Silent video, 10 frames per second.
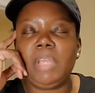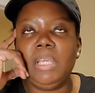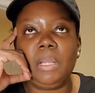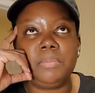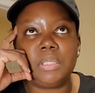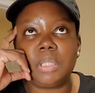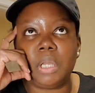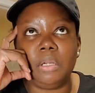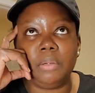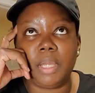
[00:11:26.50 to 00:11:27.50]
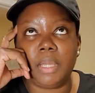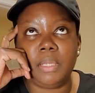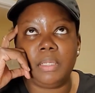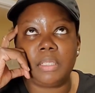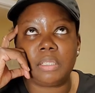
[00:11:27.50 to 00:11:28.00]
And I'm just like,
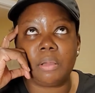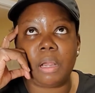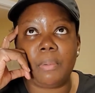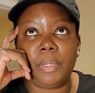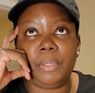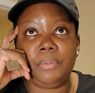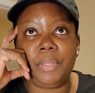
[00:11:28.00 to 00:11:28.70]
okay. So I already knew